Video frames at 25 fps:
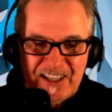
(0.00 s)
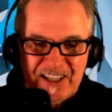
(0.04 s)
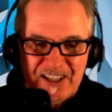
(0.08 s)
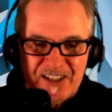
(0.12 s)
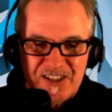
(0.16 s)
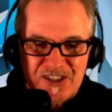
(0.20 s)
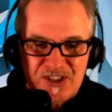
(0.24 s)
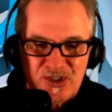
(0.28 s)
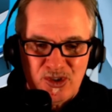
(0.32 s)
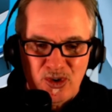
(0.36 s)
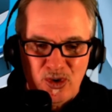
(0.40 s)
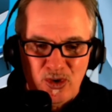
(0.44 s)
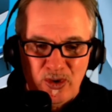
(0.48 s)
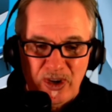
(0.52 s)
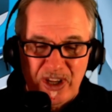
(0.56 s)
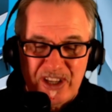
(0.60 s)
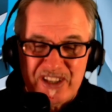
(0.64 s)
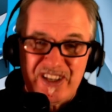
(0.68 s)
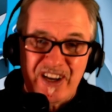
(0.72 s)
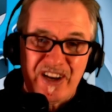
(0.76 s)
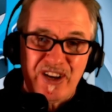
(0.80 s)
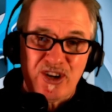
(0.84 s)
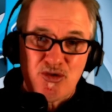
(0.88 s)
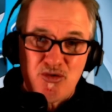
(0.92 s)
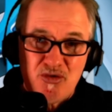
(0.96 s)
So it's
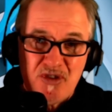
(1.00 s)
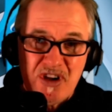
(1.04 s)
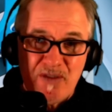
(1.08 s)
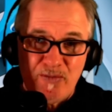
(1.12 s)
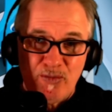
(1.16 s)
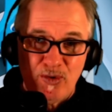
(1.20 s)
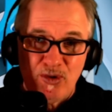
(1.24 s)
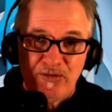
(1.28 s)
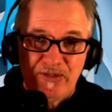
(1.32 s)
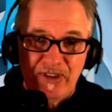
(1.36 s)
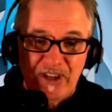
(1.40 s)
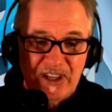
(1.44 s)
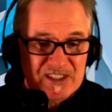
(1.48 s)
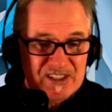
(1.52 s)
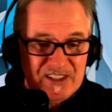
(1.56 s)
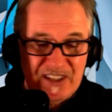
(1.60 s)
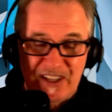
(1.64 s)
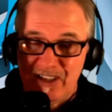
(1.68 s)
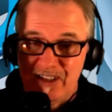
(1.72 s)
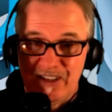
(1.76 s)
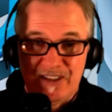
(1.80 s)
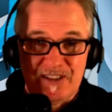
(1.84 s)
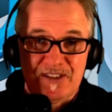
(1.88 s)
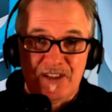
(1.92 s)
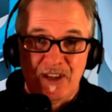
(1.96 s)
not a great movie.
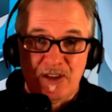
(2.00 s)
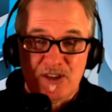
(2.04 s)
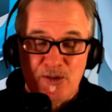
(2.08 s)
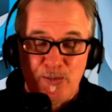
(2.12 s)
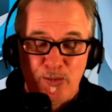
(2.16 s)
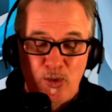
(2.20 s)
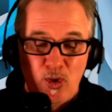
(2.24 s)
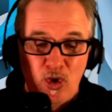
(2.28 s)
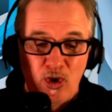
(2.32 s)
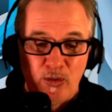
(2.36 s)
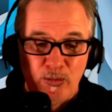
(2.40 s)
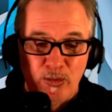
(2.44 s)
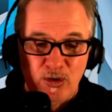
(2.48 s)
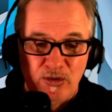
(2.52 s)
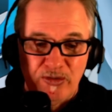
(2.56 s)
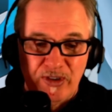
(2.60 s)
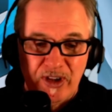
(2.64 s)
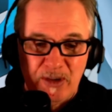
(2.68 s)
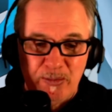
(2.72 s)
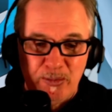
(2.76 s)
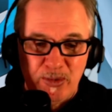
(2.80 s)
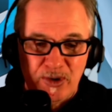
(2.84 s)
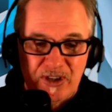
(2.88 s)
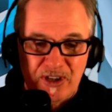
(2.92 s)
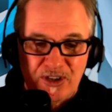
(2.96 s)
It's a poor
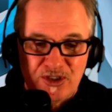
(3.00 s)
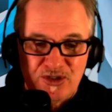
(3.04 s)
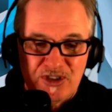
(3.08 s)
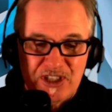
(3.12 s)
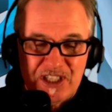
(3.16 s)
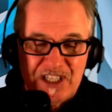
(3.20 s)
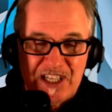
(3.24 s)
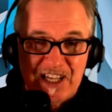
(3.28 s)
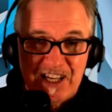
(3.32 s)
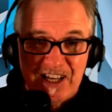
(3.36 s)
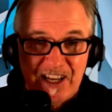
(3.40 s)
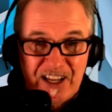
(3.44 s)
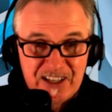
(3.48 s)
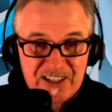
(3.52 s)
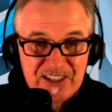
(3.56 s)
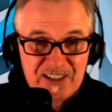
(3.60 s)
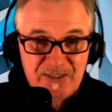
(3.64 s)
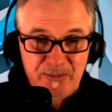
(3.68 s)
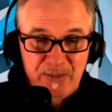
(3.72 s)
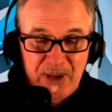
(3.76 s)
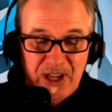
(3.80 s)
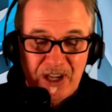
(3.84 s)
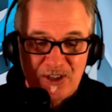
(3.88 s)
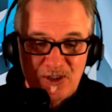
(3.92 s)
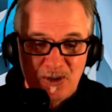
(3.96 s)
movie, but the 3D in it
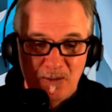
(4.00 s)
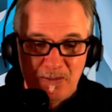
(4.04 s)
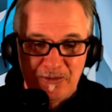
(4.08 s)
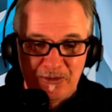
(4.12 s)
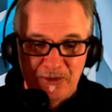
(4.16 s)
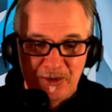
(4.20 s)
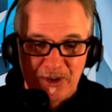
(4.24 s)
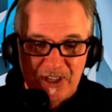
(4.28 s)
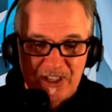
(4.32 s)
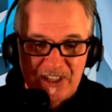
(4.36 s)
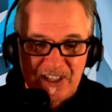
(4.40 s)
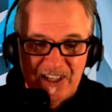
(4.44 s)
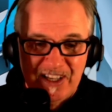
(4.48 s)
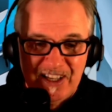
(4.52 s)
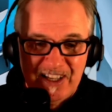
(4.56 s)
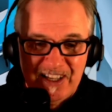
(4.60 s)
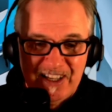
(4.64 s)
makes up for it.